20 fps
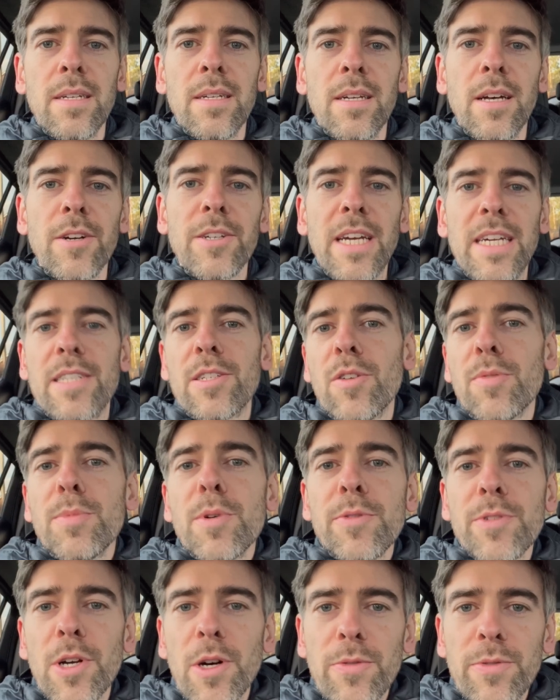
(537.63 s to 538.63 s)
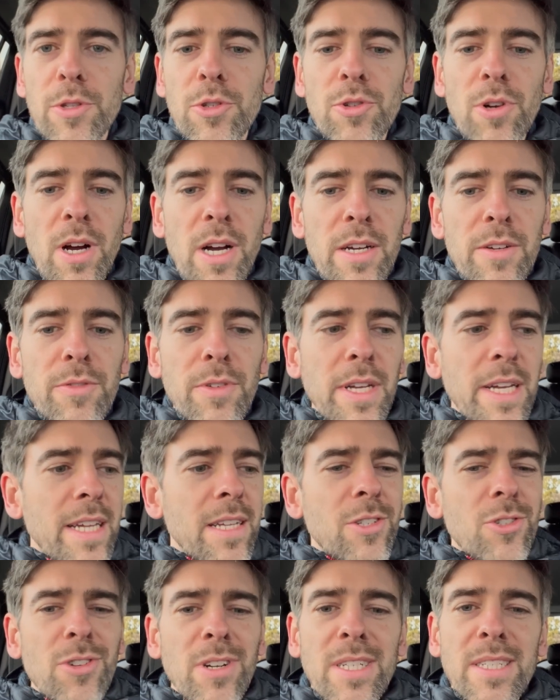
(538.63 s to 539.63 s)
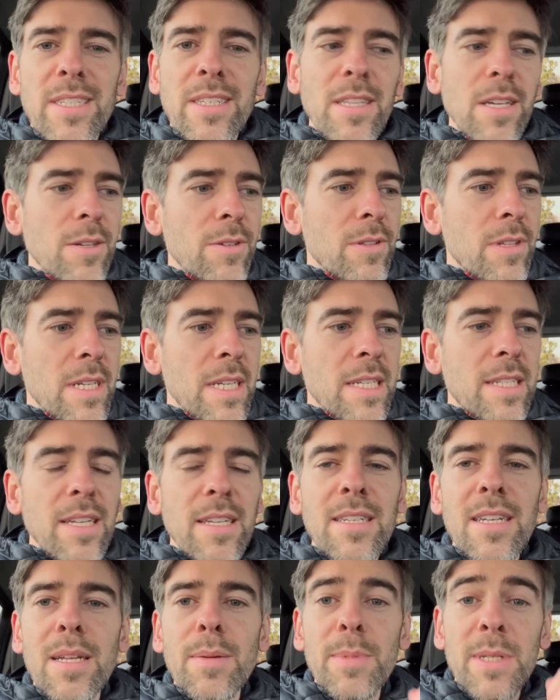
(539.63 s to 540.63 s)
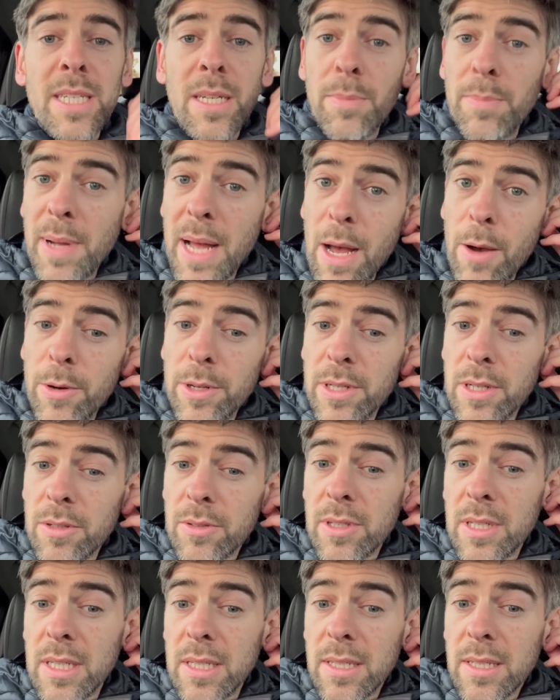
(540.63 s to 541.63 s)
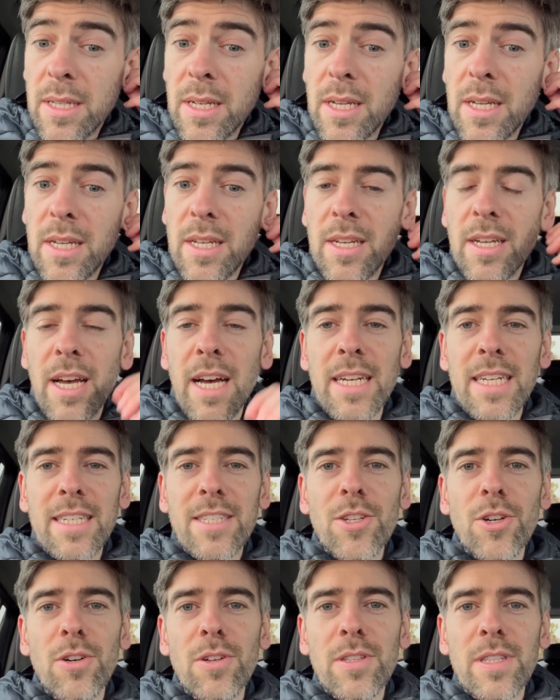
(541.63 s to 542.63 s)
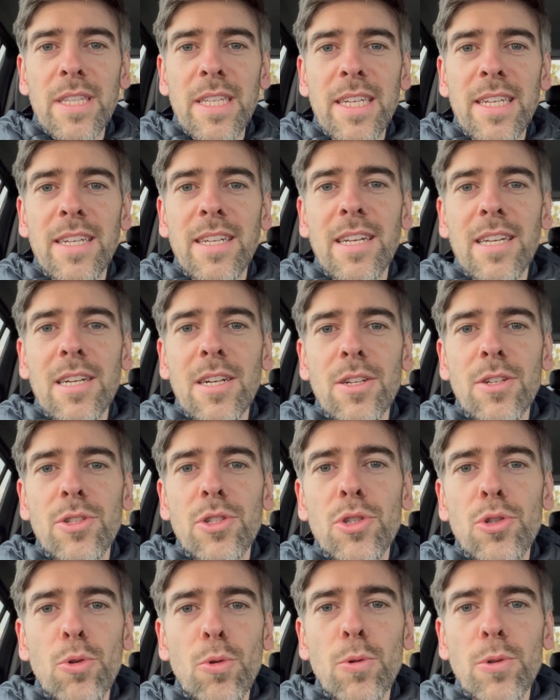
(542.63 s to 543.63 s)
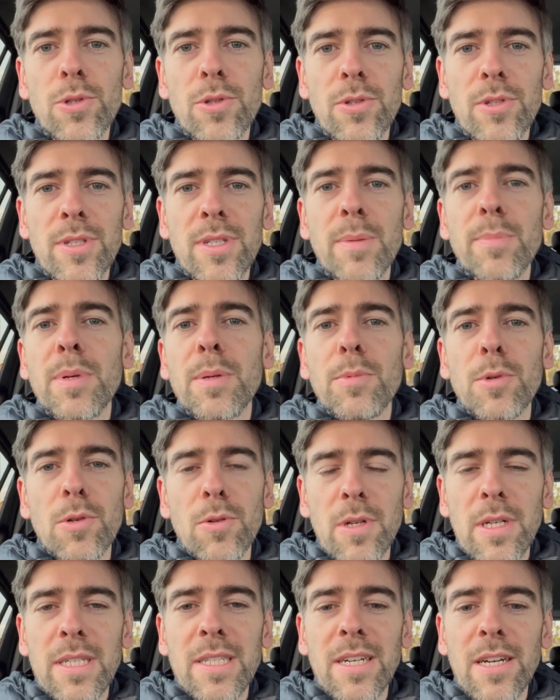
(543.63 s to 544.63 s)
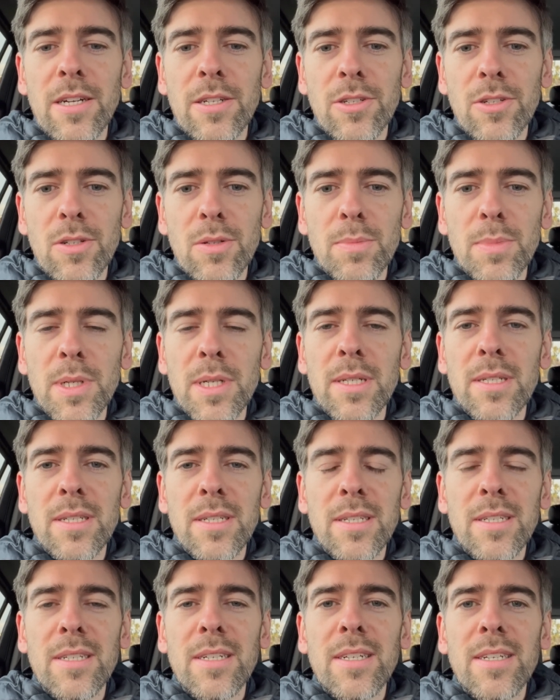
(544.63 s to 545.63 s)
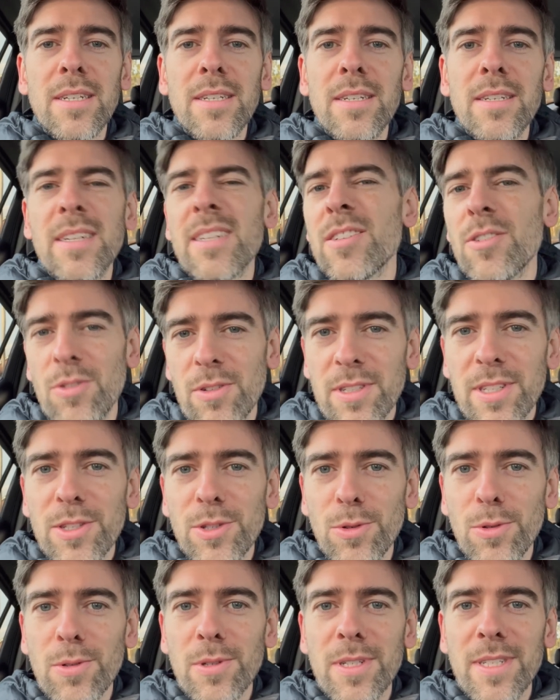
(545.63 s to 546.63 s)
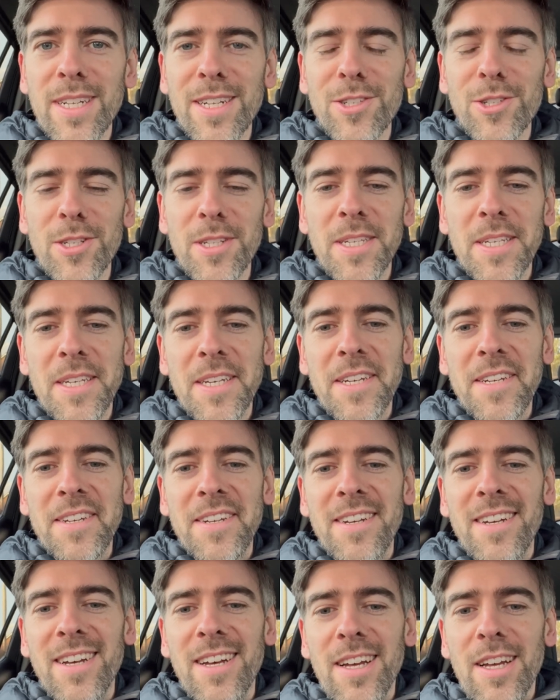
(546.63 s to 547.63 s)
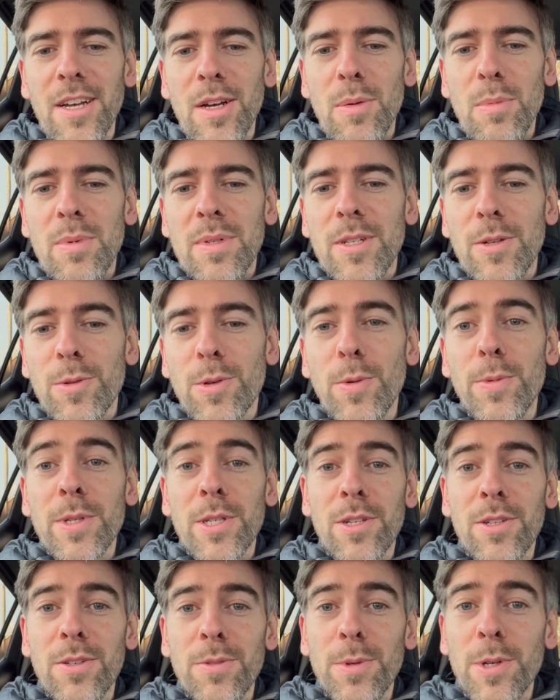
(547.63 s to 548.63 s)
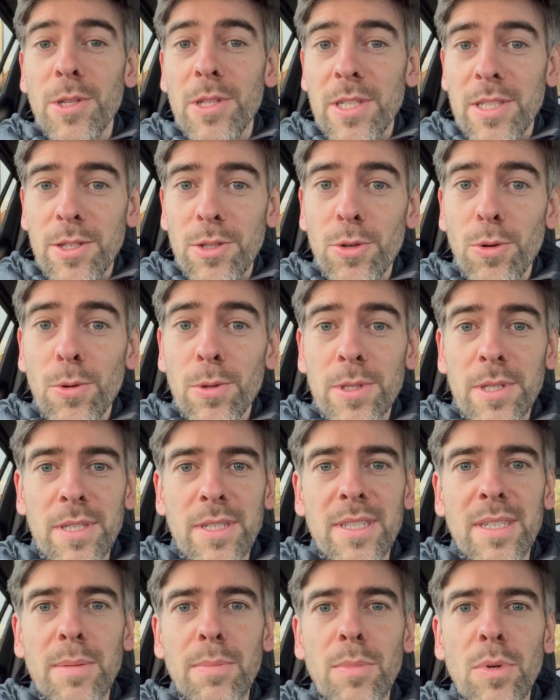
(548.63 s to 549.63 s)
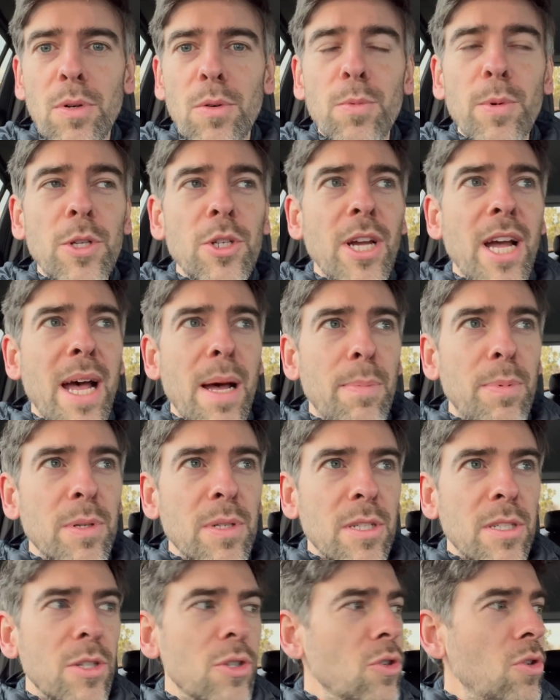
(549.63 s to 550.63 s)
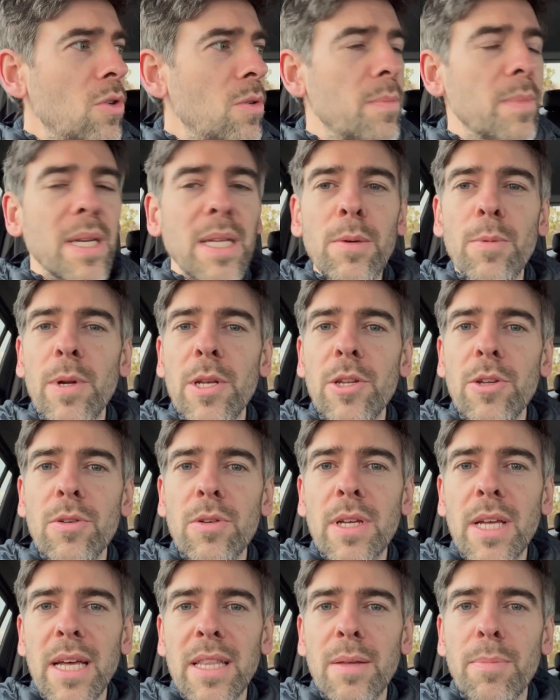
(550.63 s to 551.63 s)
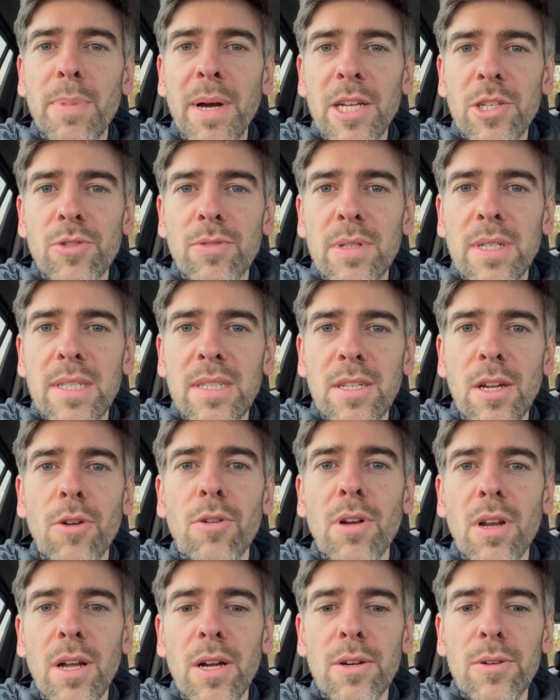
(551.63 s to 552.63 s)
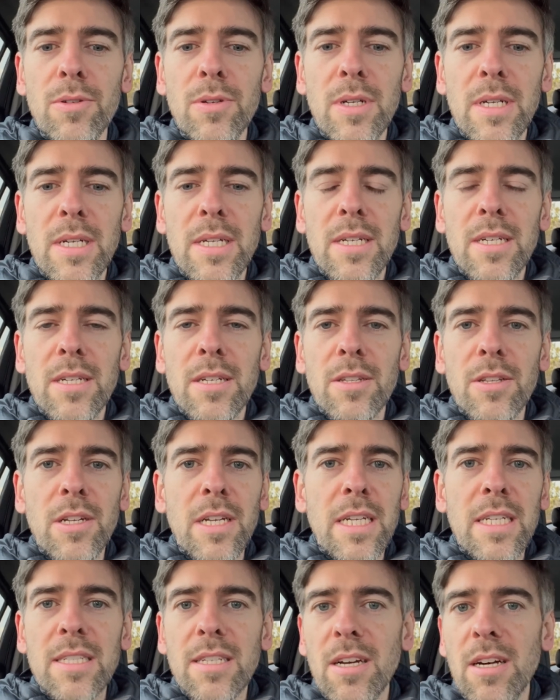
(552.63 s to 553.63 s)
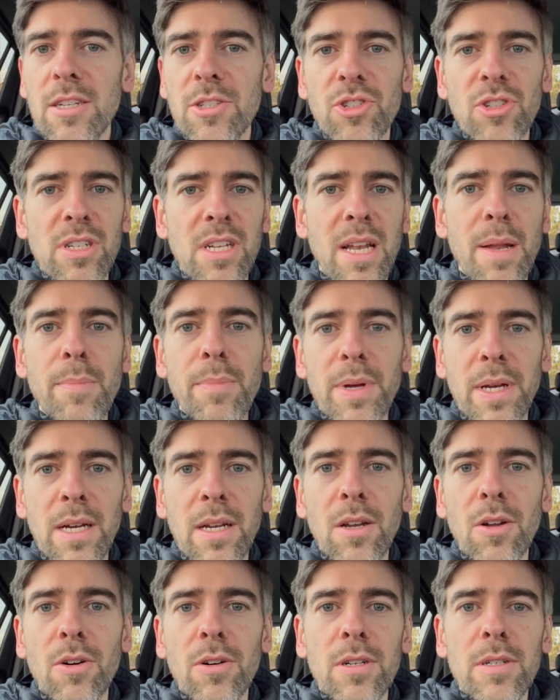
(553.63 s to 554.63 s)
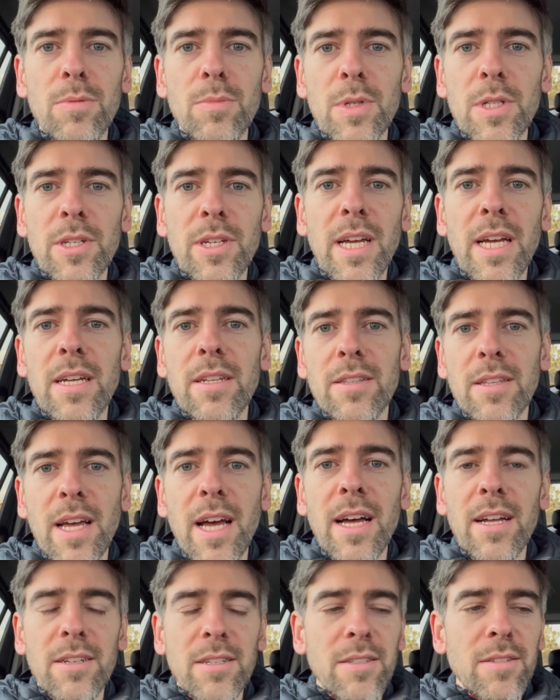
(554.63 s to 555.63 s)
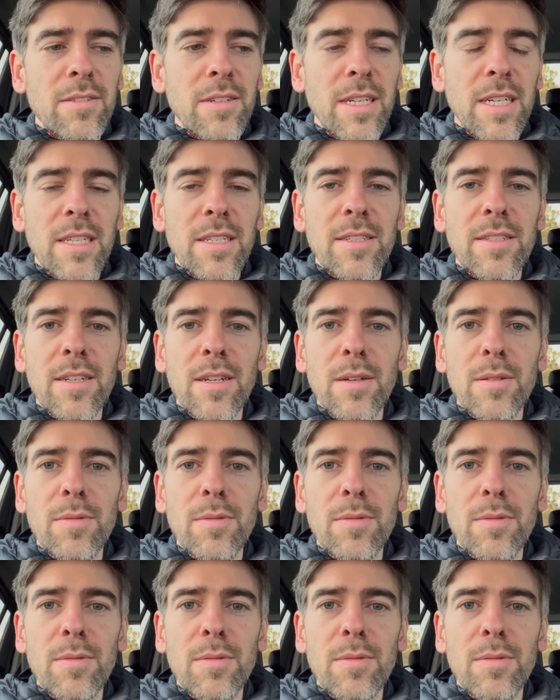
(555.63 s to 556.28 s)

Okay, so I've moved it off the drive. Interesting, though, that it says limited power notice. And it's got the little tortoise. Some people call it a turtle, but it's not. It's a tortoise, actually. So we've got the tortoise symbol, which happens normally when you get the battery so low that it starts just limping along, and when you get that, it's